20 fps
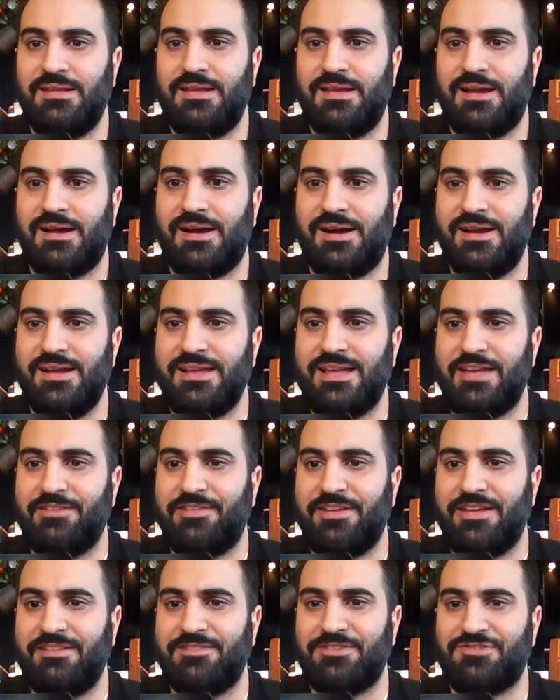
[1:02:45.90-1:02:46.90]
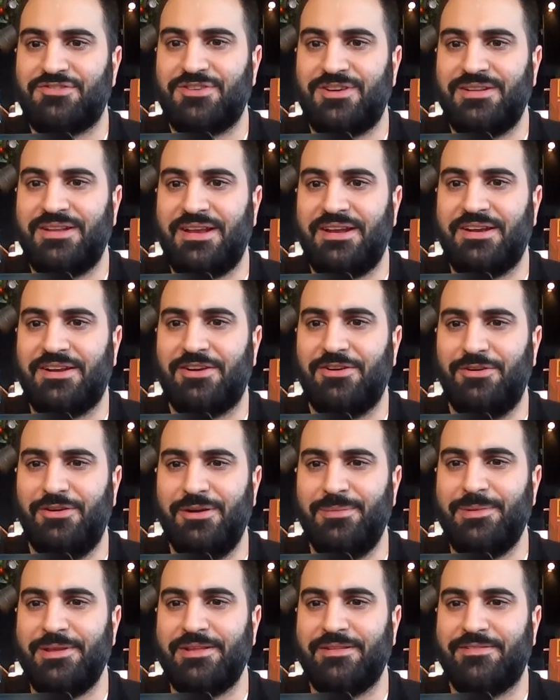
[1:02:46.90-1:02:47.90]
Hi, have you ever tried any
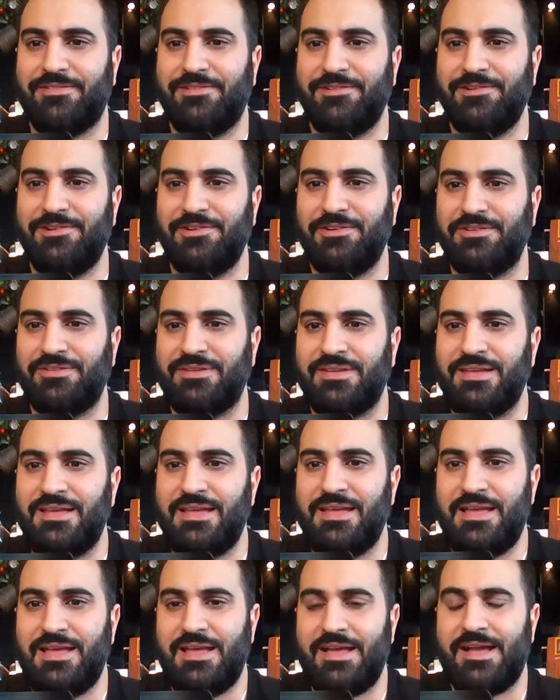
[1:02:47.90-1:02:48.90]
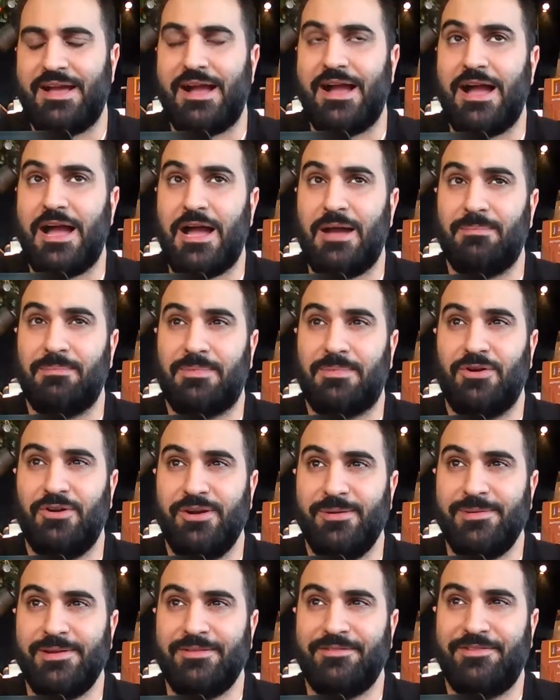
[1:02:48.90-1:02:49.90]
Caribbean food?
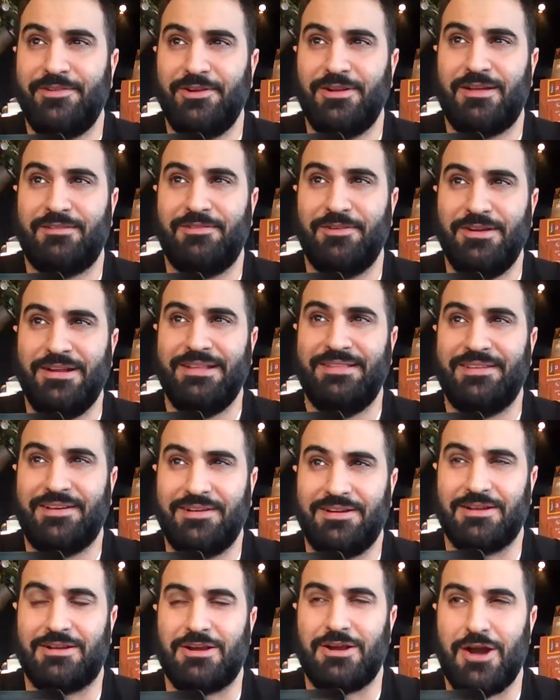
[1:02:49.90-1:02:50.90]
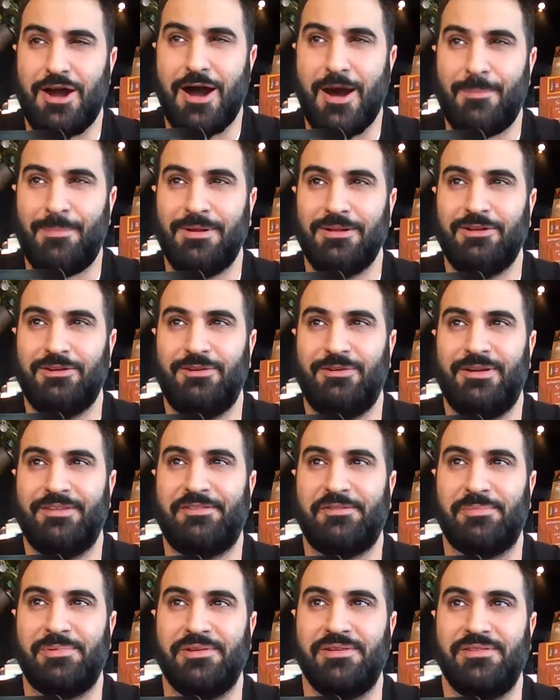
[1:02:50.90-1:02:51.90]
Caribbean food, I've only done a couple of
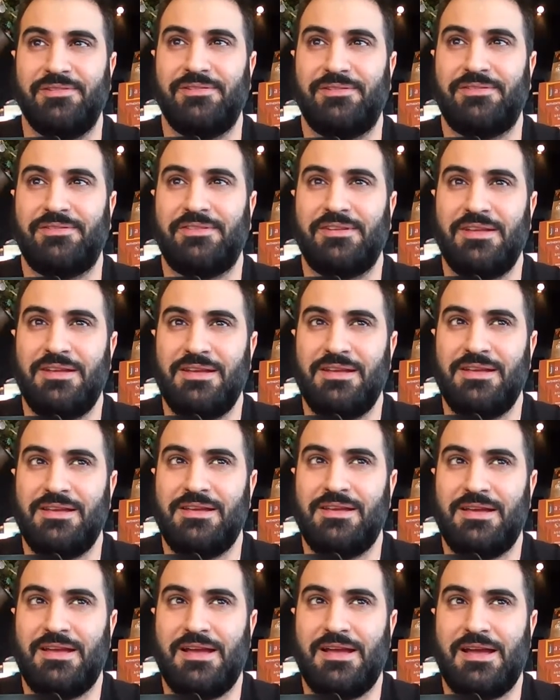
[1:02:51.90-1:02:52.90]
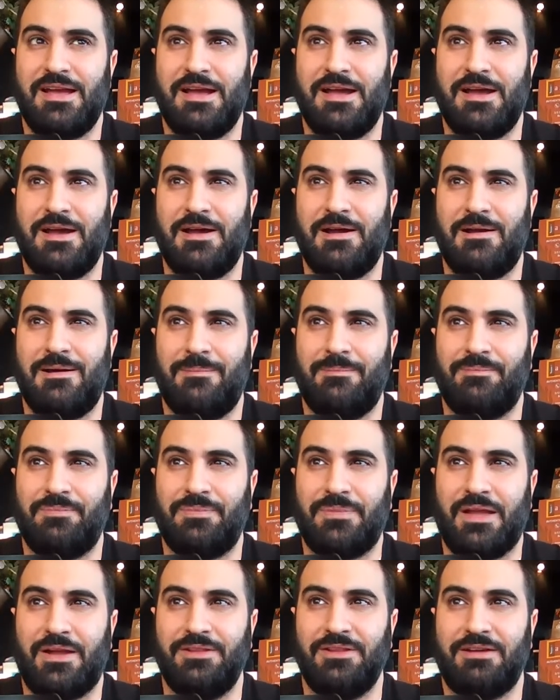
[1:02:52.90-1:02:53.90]
recipes.
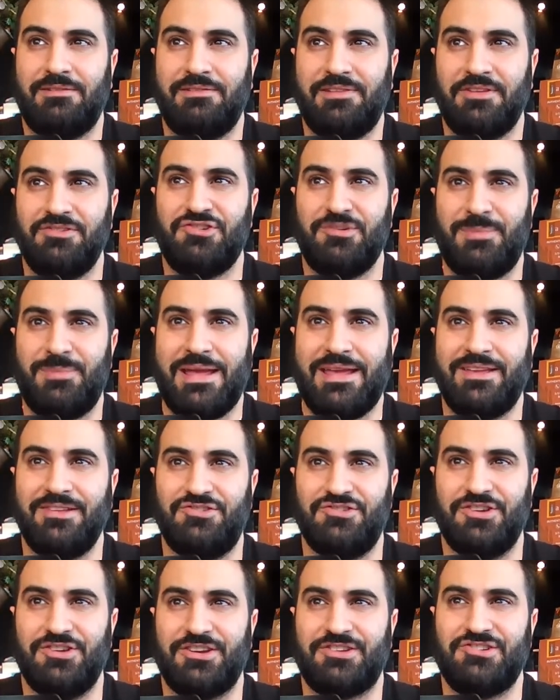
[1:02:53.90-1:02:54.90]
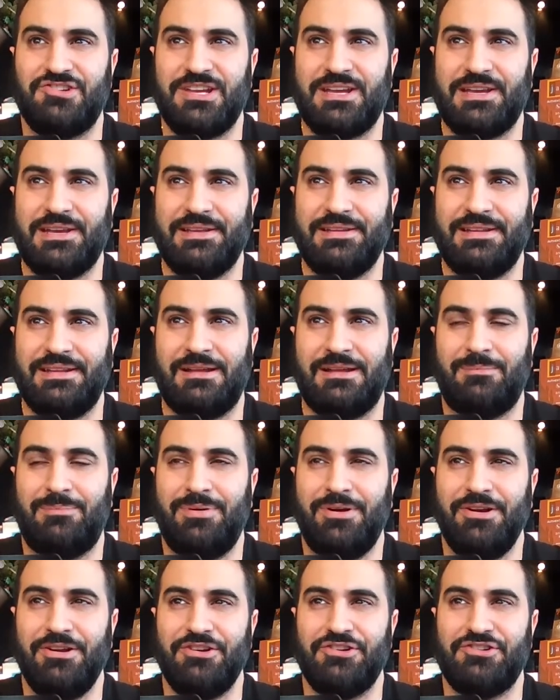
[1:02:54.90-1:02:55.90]
I know I've done Jamaican jerk chicken, and I'm
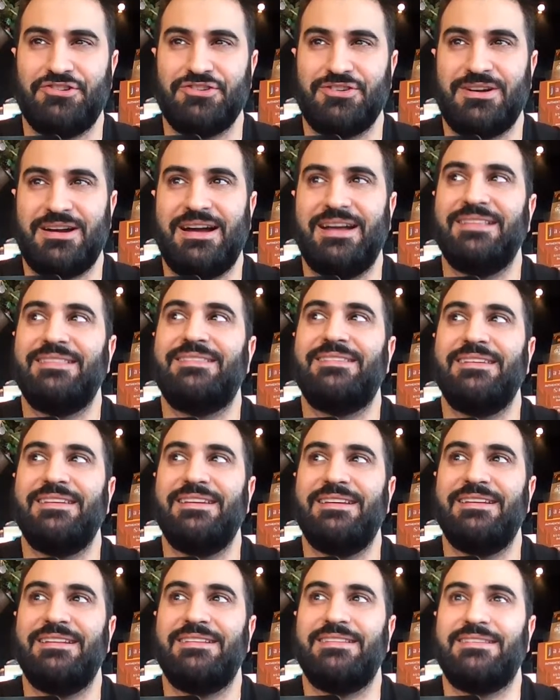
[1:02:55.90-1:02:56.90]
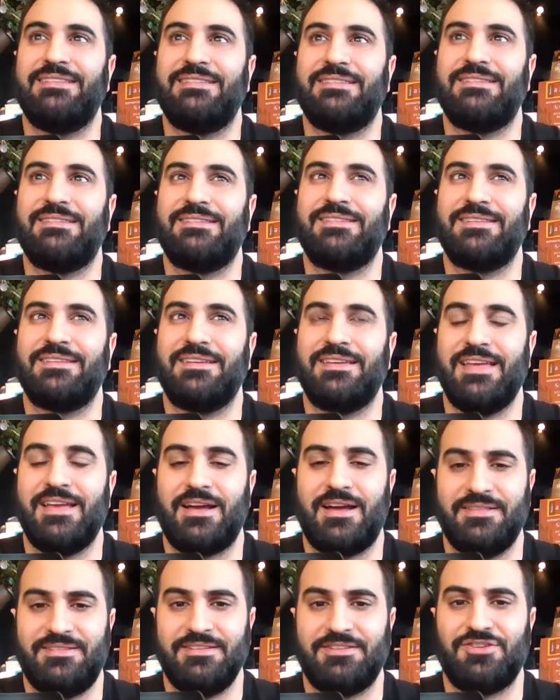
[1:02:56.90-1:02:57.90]
pretty sure I did
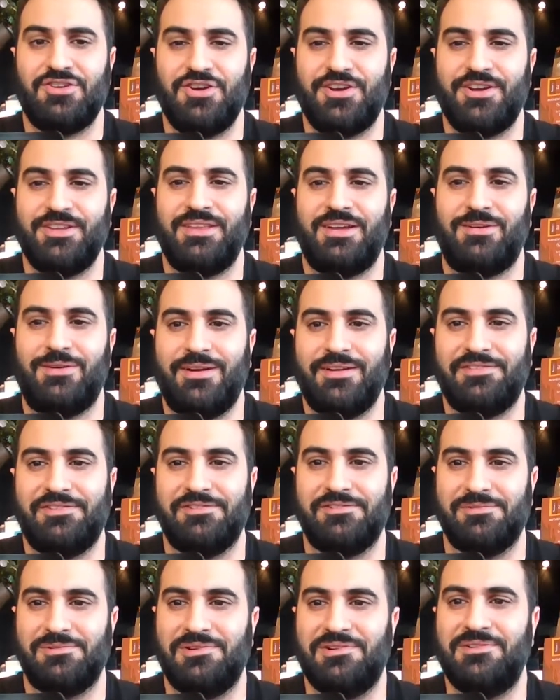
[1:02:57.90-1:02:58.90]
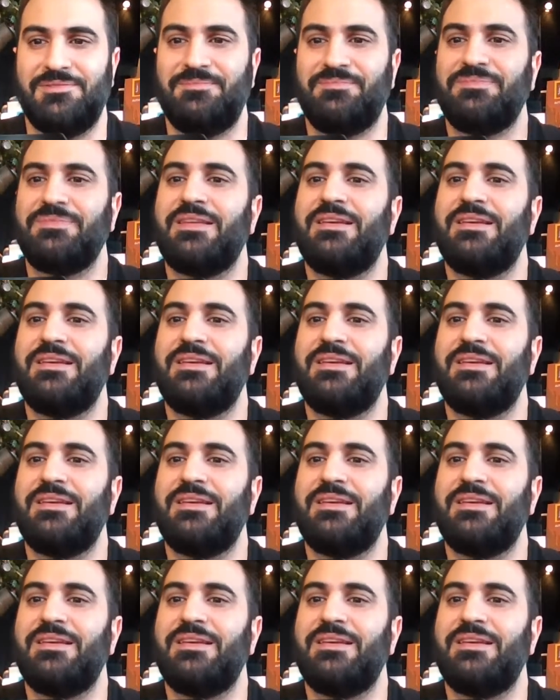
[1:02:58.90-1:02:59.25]
coconut rice as well.